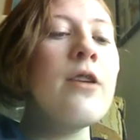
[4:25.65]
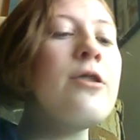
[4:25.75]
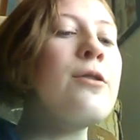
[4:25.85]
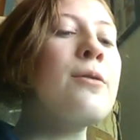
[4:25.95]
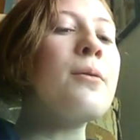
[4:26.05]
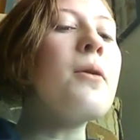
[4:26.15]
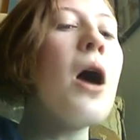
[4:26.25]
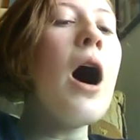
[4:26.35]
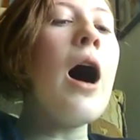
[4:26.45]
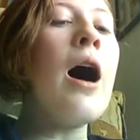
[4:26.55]
You
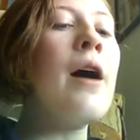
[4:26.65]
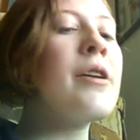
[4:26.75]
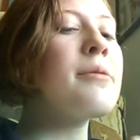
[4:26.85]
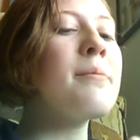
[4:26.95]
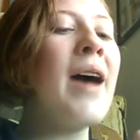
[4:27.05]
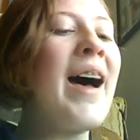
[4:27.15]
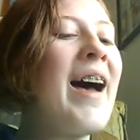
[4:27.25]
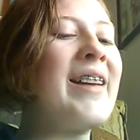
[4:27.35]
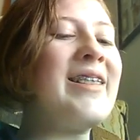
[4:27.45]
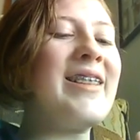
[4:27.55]
called
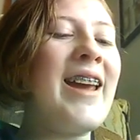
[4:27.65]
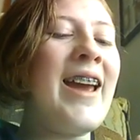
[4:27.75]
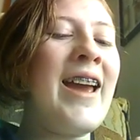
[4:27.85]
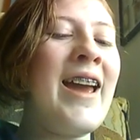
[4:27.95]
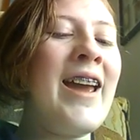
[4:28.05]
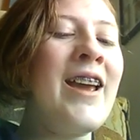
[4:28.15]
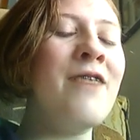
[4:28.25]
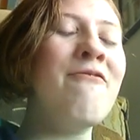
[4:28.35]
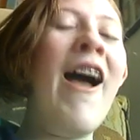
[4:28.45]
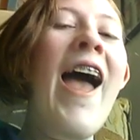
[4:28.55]
my
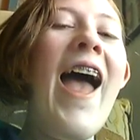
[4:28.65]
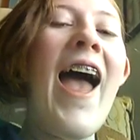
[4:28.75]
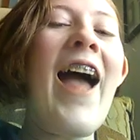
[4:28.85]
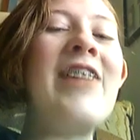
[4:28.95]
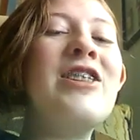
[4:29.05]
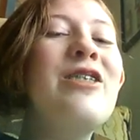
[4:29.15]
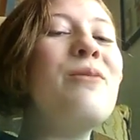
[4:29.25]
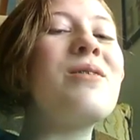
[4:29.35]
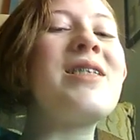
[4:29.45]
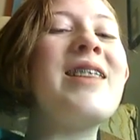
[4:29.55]
name and
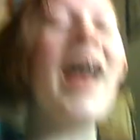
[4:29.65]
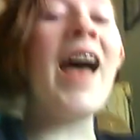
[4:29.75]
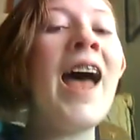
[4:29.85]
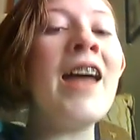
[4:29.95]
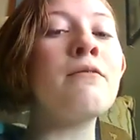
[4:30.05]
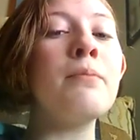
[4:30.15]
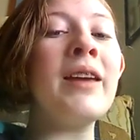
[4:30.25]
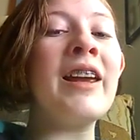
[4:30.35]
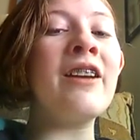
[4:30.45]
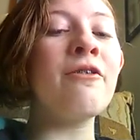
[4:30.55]
you set
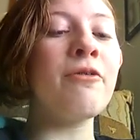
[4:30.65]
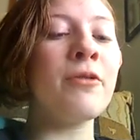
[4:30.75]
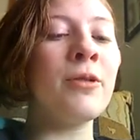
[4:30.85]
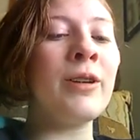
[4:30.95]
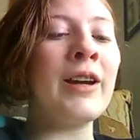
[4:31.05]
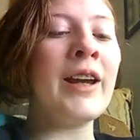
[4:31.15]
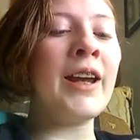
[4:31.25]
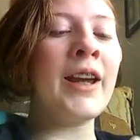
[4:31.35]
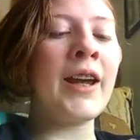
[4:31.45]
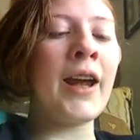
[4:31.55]
me
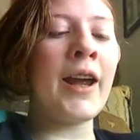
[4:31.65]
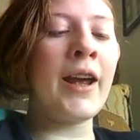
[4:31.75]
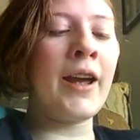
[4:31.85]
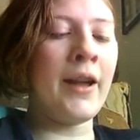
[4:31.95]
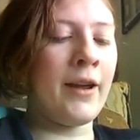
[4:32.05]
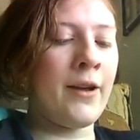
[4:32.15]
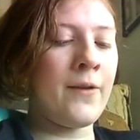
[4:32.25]
free.